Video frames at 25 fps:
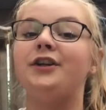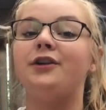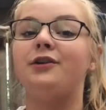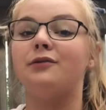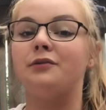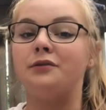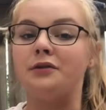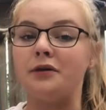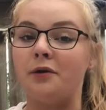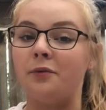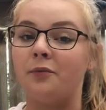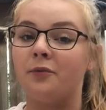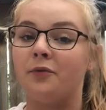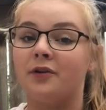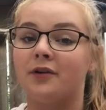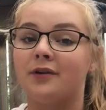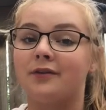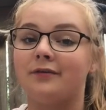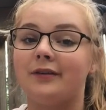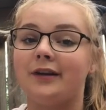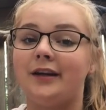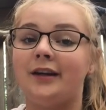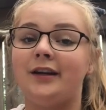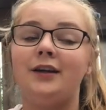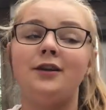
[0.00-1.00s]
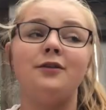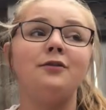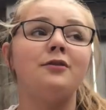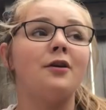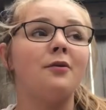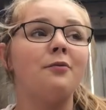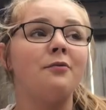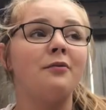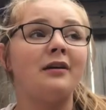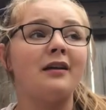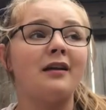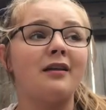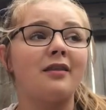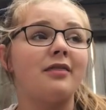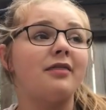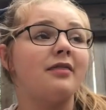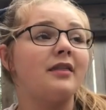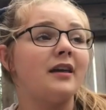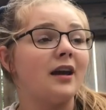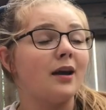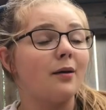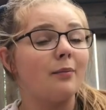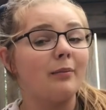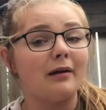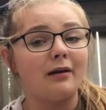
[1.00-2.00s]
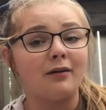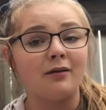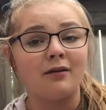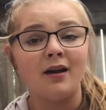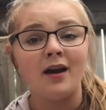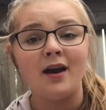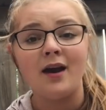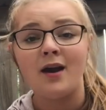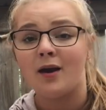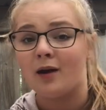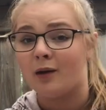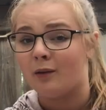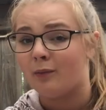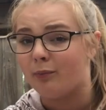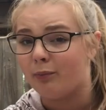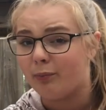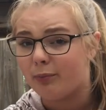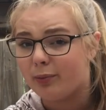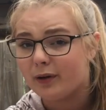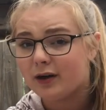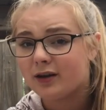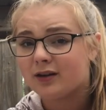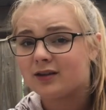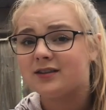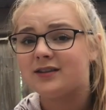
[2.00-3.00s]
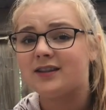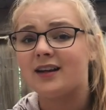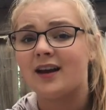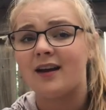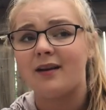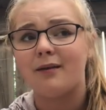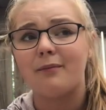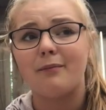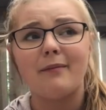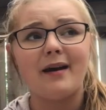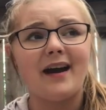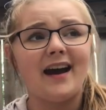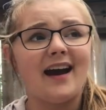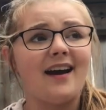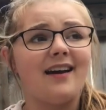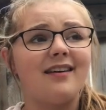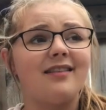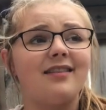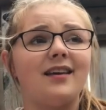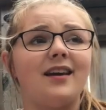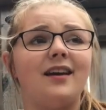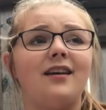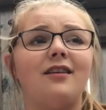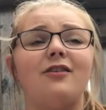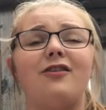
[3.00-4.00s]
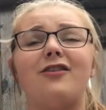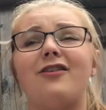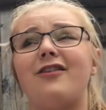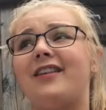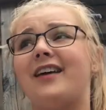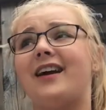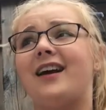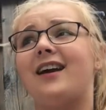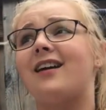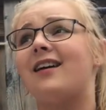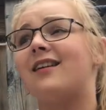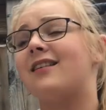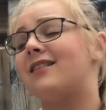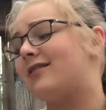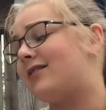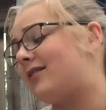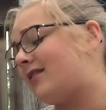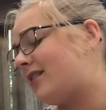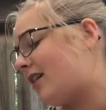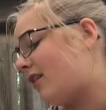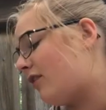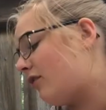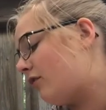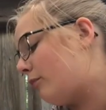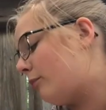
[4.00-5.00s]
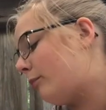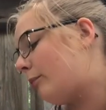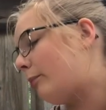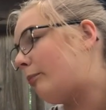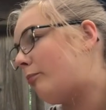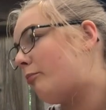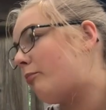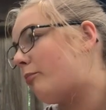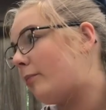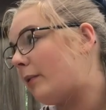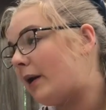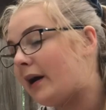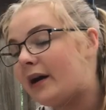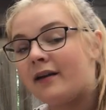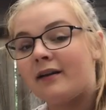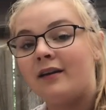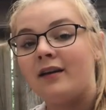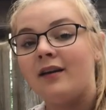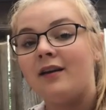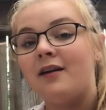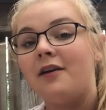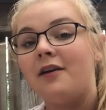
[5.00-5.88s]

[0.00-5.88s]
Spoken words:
You don't want to read. You don't want to think about books and math and all that kind of stuff, but